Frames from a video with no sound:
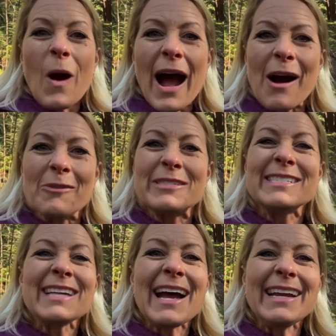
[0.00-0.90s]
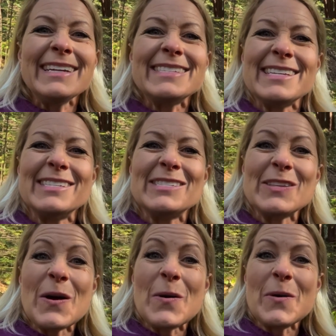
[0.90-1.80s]
Wow, science is
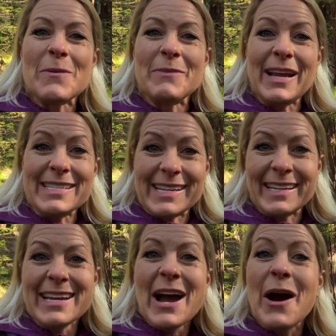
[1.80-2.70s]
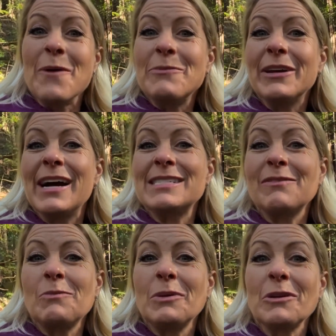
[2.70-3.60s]
so amazing. Hope you guys
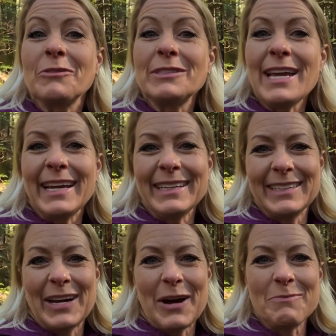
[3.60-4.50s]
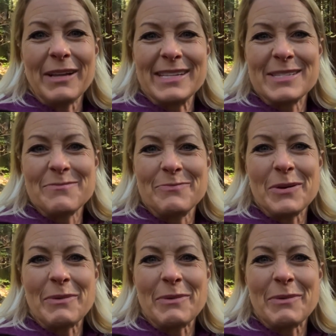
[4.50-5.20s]
have a beautiful day. God bless. Bye